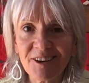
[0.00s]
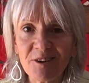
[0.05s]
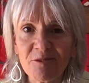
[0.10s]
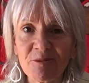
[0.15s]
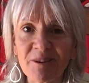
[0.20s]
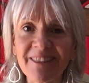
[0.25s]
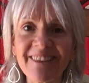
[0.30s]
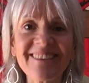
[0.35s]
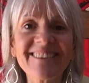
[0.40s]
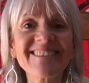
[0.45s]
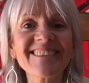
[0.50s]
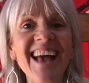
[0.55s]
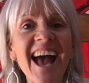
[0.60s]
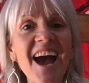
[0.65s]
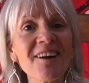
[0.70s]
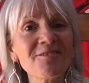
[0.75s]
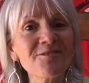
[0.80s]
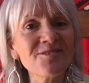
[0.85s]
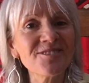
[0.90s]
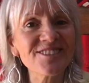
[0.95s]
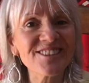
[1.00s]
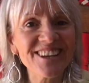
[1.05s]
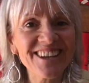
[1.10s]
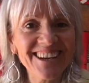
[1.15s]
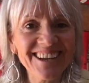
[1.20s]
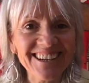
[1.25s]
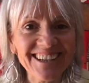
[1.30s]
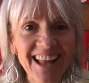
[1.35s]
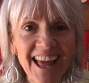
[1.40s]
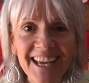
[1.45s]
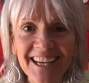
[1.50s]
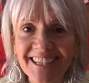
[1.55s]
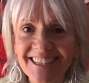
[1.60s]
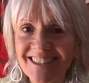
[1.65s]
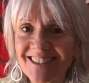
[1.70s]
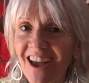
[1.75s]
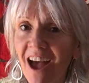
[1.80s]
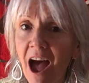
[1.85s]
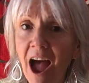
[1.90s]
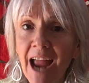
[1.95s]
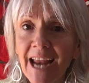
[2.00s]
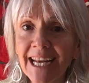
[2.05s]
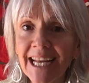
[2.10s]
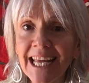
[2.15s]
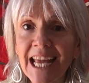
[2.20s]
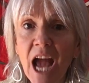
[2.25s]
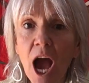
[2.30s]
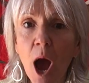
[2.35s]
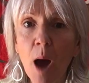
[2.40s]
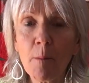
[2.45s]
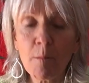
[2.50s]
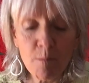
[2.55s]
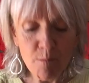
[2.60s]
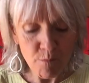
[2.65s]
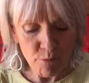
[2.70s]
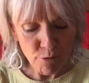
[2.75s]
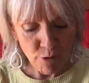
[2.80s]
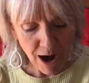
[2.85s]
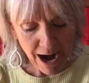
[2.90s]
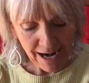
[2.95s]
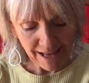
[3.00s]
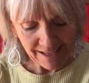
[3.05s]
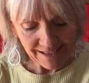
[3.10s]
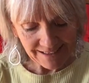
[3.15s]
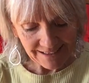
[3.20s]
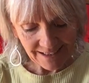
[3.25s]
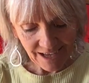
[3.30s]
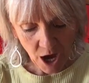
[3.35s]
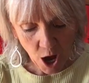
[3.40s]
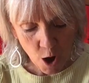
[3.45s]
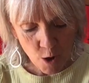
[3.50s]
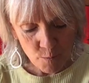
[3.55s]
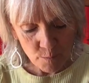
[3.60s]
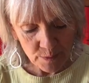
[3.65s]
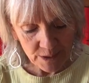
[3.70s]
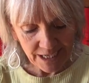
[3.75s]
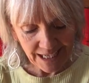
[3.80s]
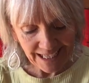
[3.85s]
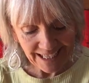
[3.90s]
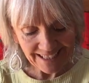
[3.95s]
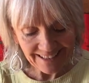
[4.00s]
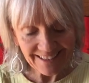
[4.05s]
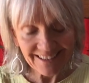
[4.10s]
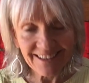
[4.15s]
With a sound like a tiny umbrella opening,